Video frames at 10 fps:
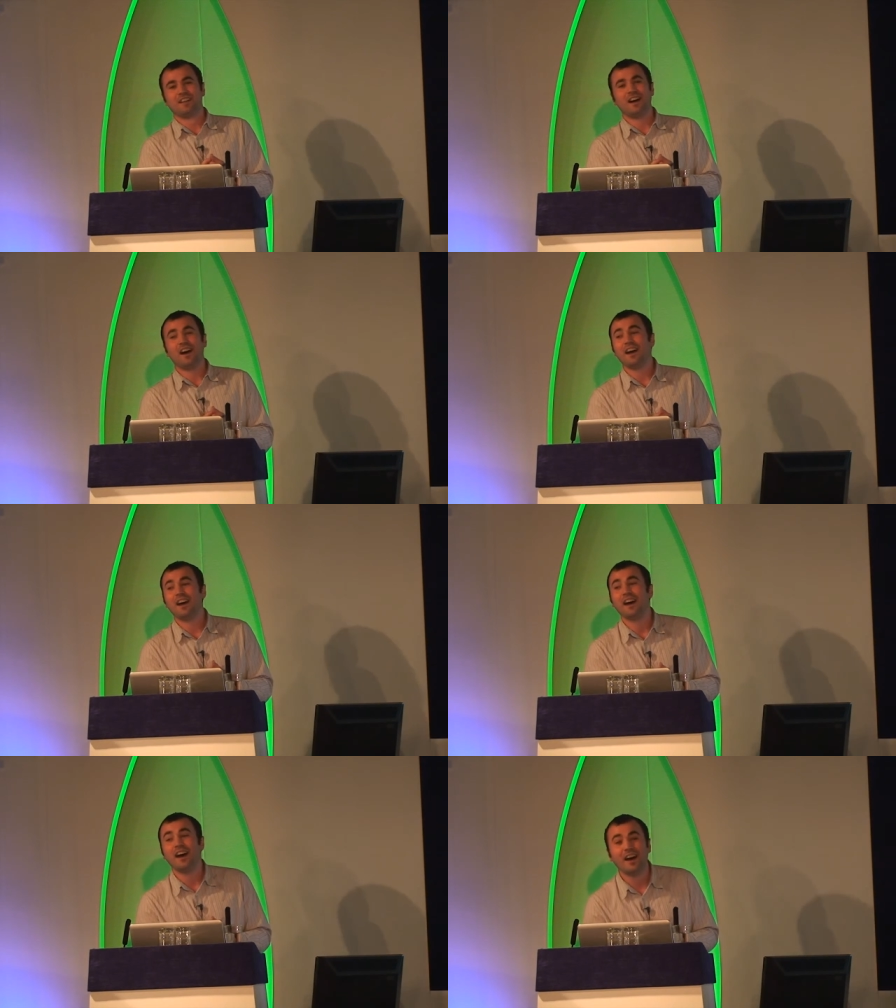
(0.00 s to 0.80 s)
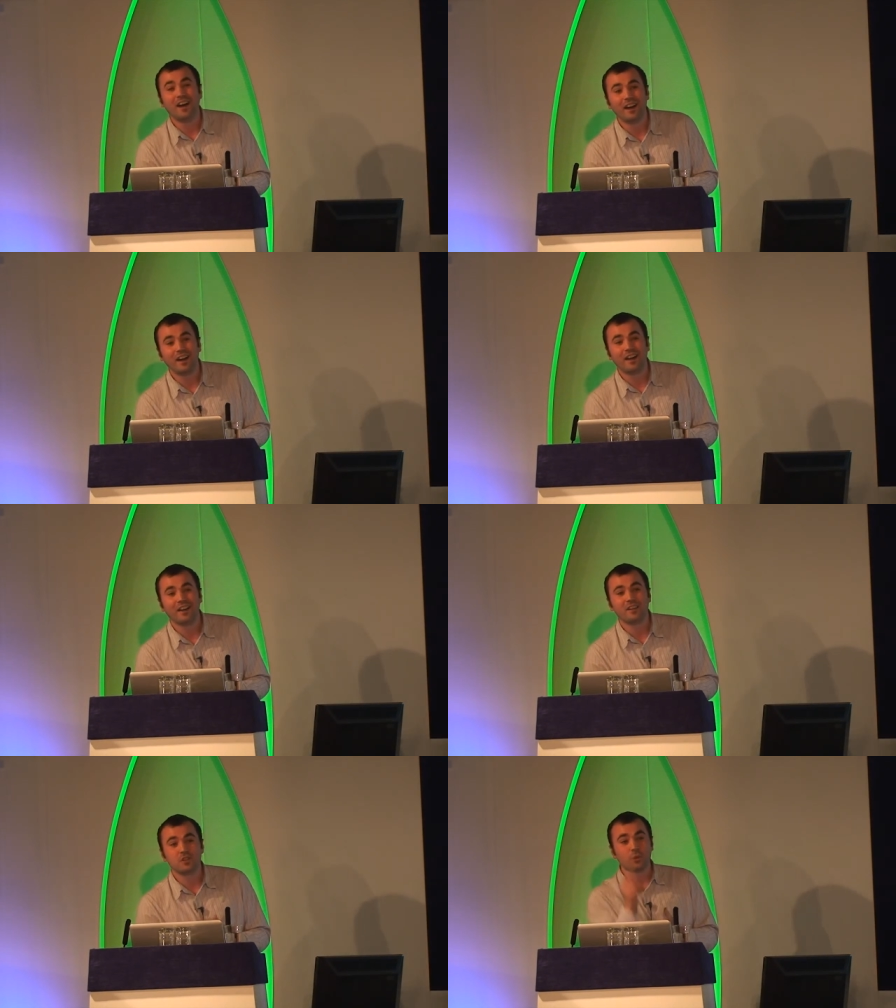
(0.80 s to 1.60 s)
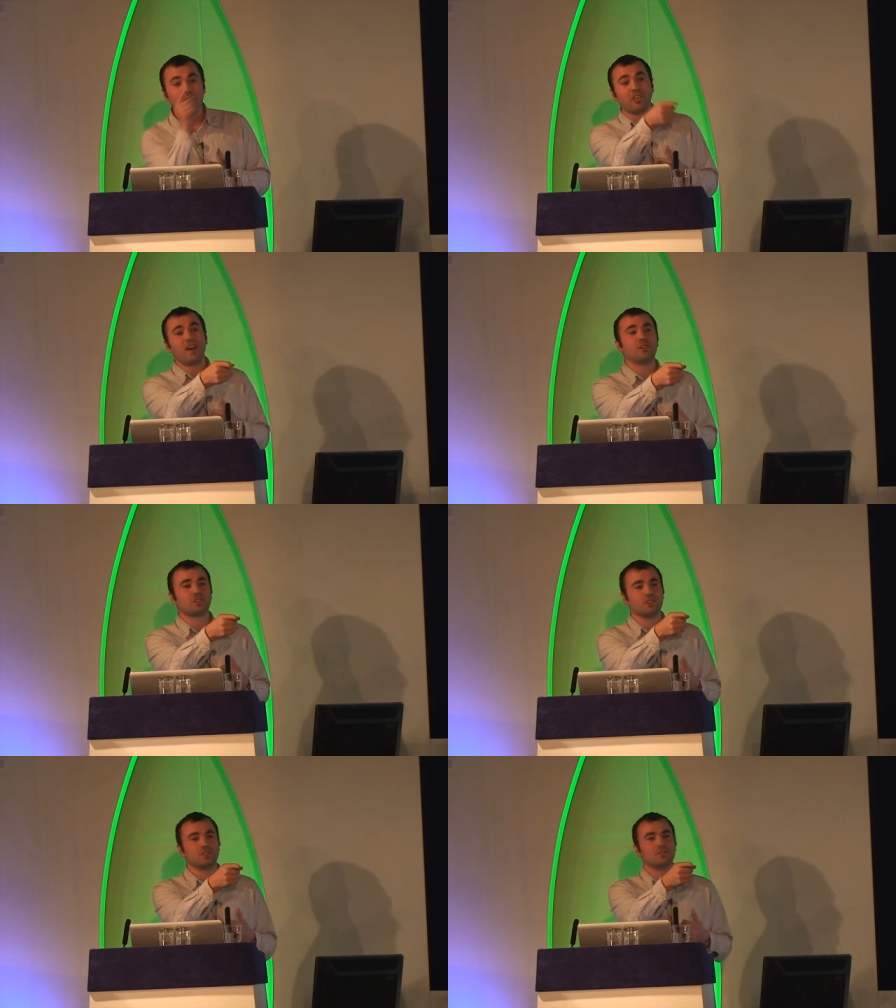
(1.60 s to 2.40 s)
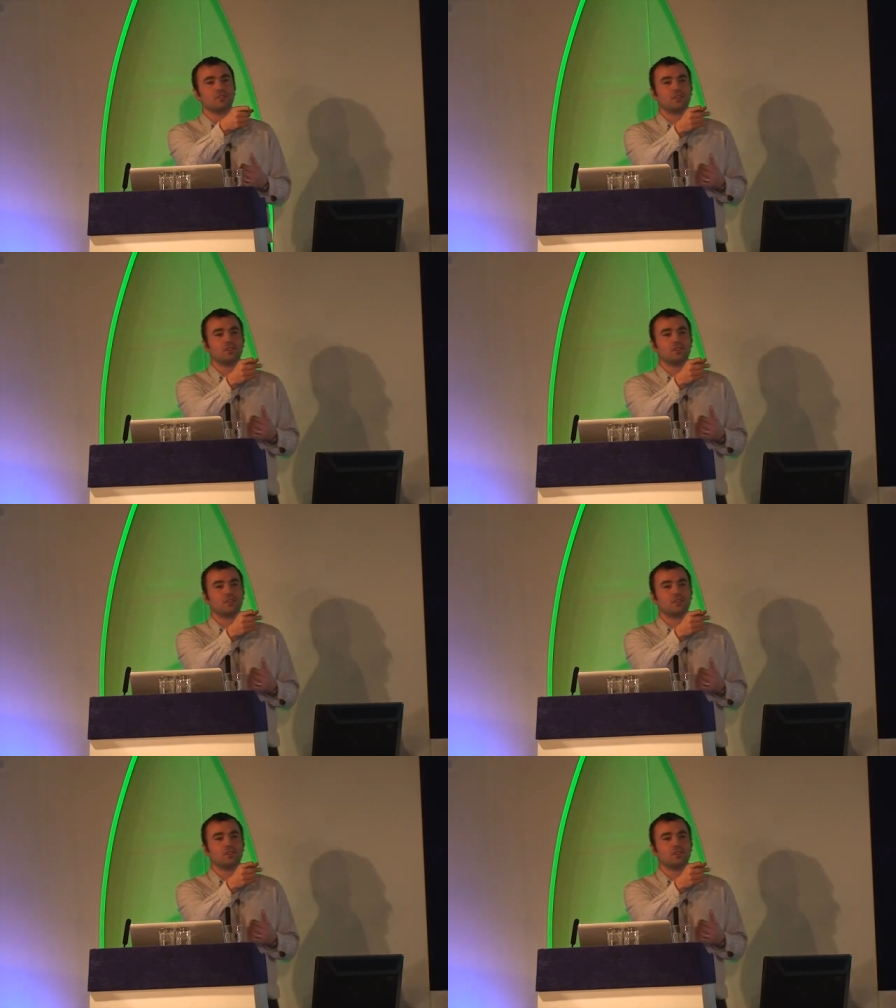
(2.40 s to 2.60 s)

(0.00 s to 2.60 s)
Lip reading: Huh? 20,000.